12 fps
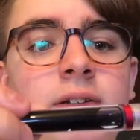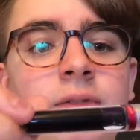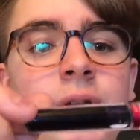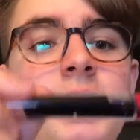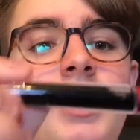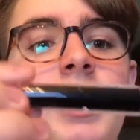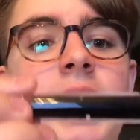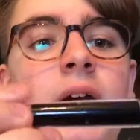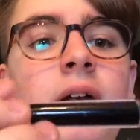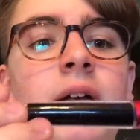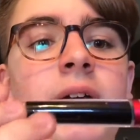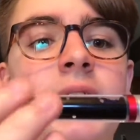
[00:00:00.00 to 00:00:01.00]
Right
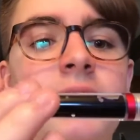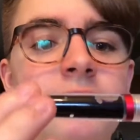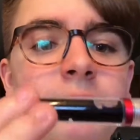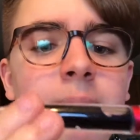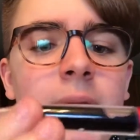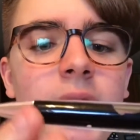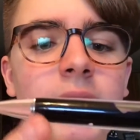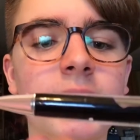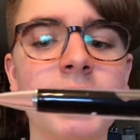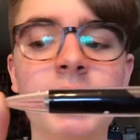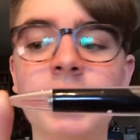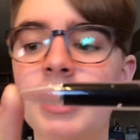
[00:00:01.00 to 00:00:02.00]
now, I have
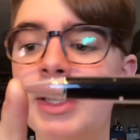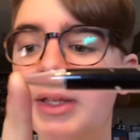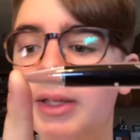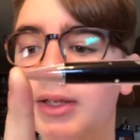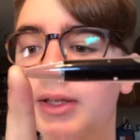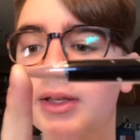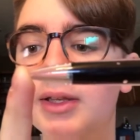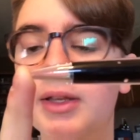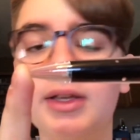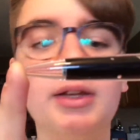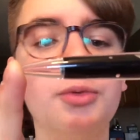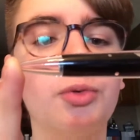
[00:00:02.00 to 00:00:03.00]
Pelikan
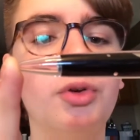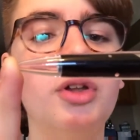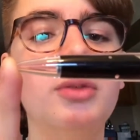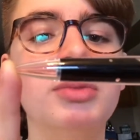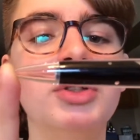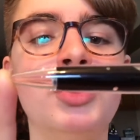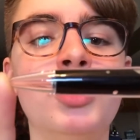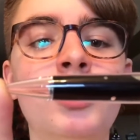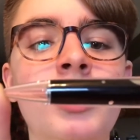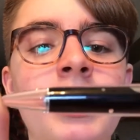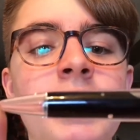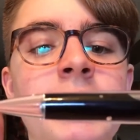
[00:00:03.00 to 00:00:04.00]
Royal Blue
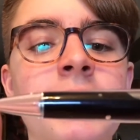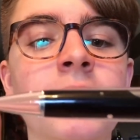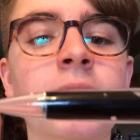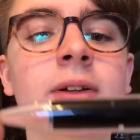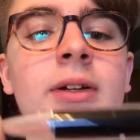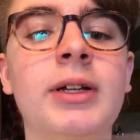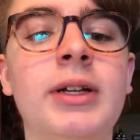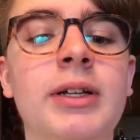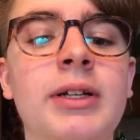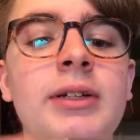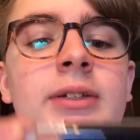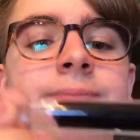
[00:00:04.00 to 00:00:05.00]
in here.
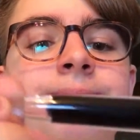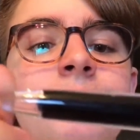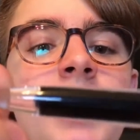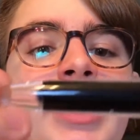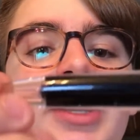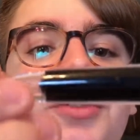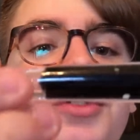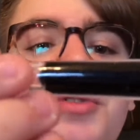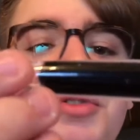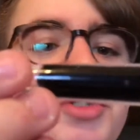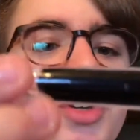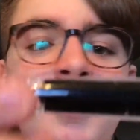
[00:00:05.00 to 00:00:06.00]
I know there's
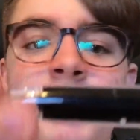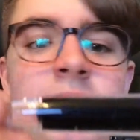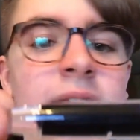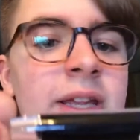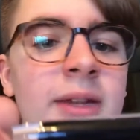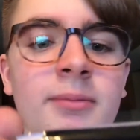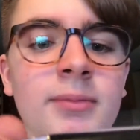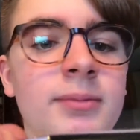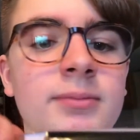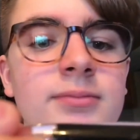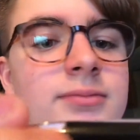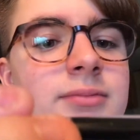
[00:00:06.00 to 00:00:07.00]
a German name
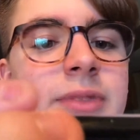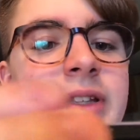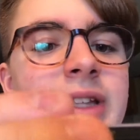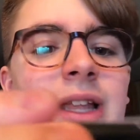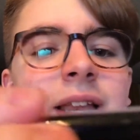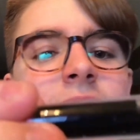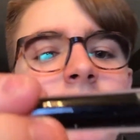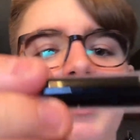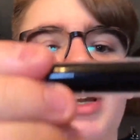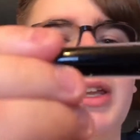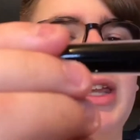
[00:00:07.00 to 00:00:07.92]
in that ink, but I